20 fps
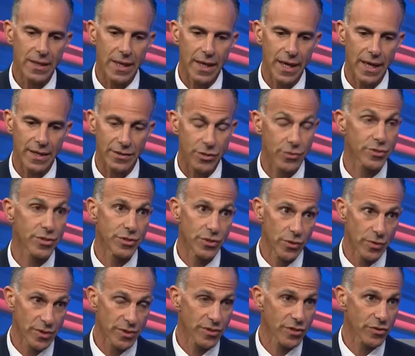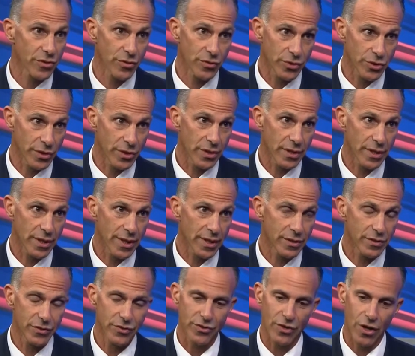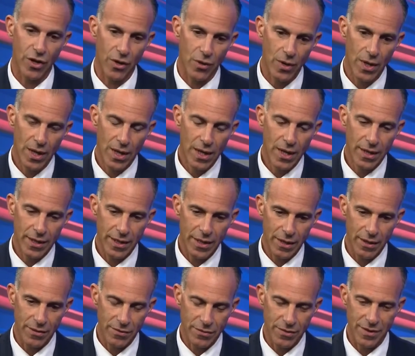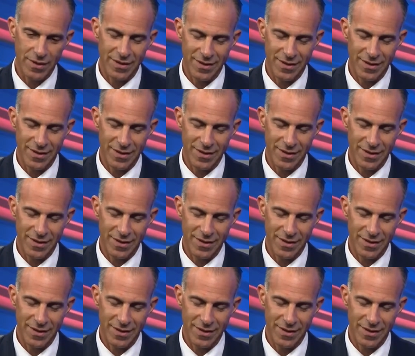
uh, so it's a new institution. Mm -hmm. And so, you know,